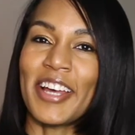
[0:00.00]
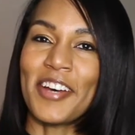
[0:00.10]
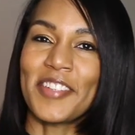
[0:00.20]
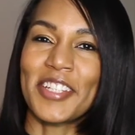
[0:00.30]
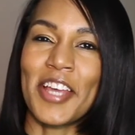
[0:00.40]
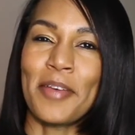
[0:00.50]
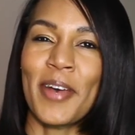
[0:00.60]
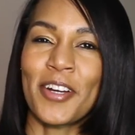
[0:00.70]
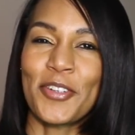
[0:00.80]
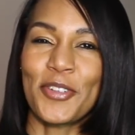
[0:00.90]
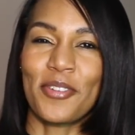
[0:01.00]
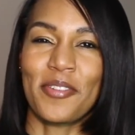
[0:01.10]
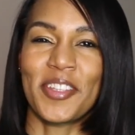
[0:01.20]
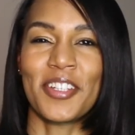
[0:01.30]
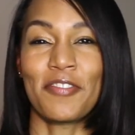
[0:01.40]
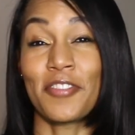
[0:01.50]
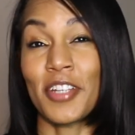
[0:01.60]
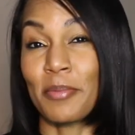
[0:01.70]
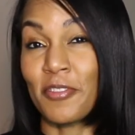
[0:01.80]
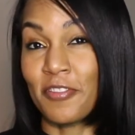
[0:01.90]
loves, it's A back on your screen with a different
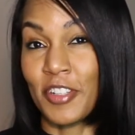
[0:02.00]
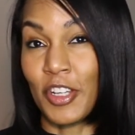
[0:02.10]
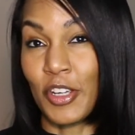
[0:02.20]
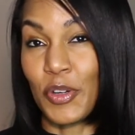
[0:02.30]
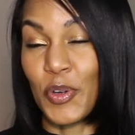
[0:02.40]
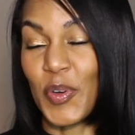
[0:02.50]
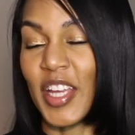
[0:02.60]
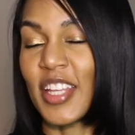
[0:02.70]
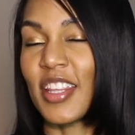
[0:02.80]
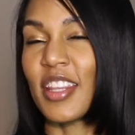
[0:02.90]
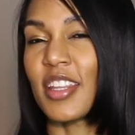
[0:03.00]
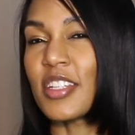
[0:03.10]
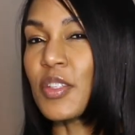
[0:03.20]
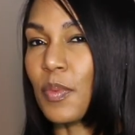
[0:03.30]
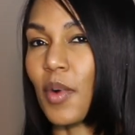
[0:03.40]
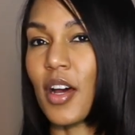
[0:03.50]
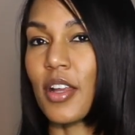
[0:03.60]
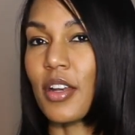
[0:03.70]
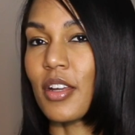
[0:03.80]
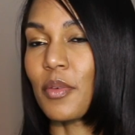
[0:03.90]
type of video. In this
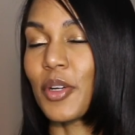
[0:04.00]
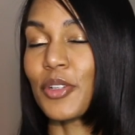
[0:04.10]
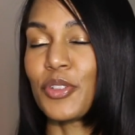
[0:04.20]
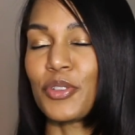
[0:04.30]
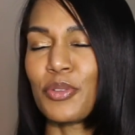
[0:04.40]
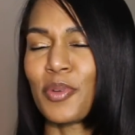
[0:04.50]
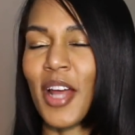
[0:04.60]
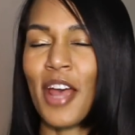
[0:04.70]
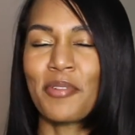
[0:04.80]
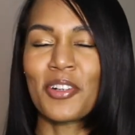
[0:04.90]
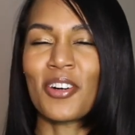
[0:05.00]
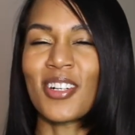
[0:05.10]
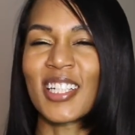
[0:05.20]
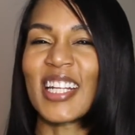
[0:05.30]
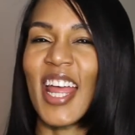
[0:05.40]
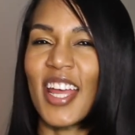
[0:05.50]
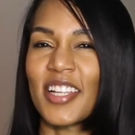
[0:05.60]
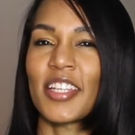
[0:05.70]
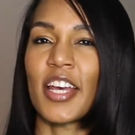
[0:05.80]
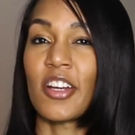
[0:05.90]
one, we're gonna do what I would call an
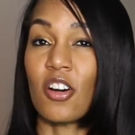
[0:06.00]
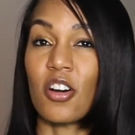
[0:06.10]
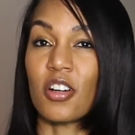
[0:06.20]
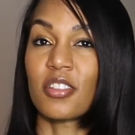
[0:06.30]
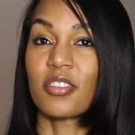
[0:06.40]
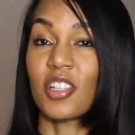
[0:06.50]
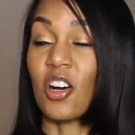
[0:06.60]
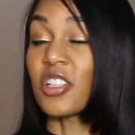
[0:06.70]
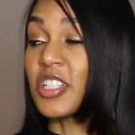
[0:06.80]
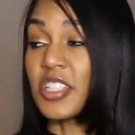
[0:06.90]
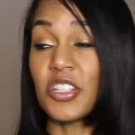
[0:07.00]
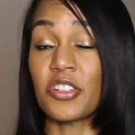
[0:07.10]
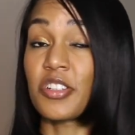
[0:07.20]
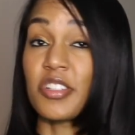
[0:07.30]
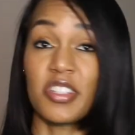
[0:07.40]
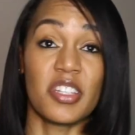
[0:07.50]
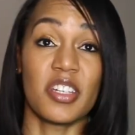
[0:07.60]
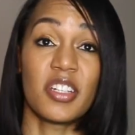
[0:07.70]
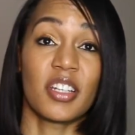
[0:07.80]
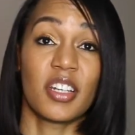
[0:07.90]
anti-haul. All these things you're gonna
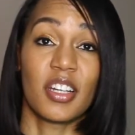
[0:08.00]
see,